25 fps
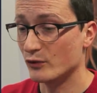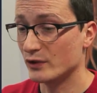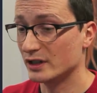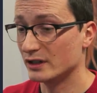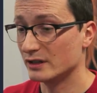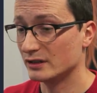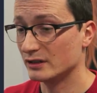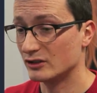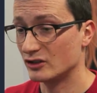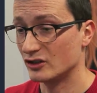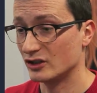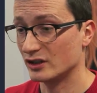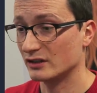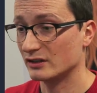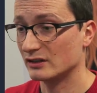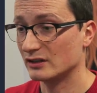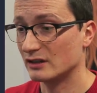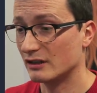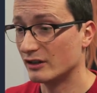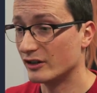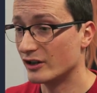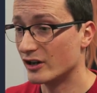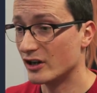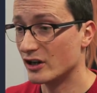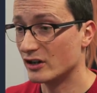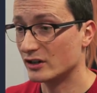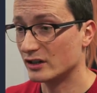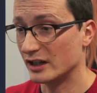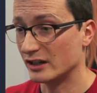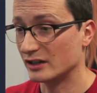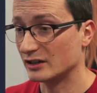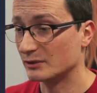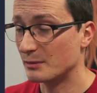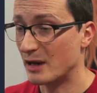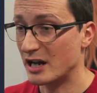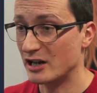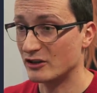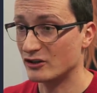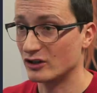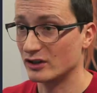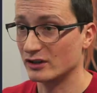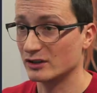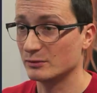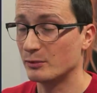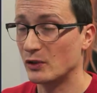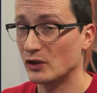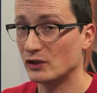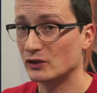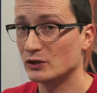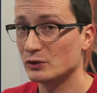we just learned as much
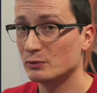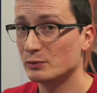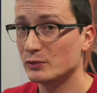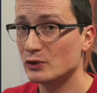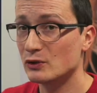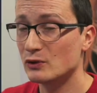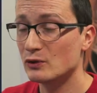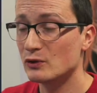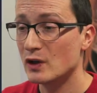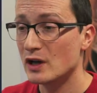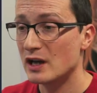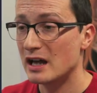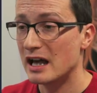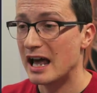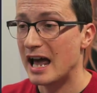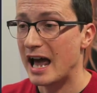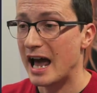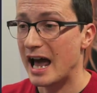as possible,